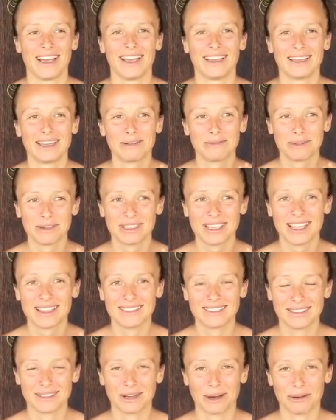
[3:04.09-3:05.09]
And it was,
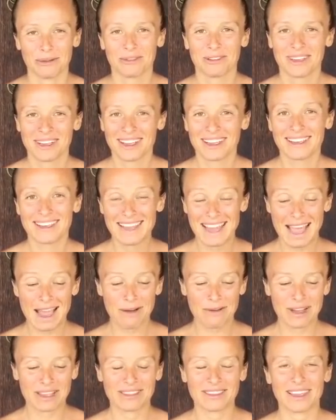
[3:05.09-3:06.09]
and you know,
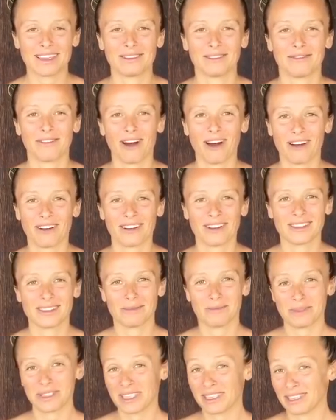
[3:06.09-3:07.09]
now at the end of August
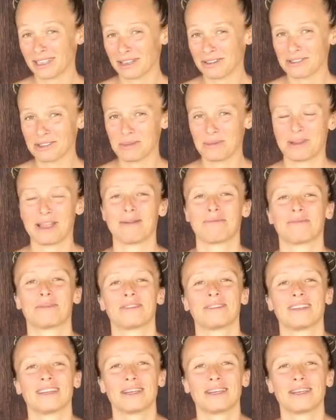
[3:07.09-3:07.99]
and beginning of September,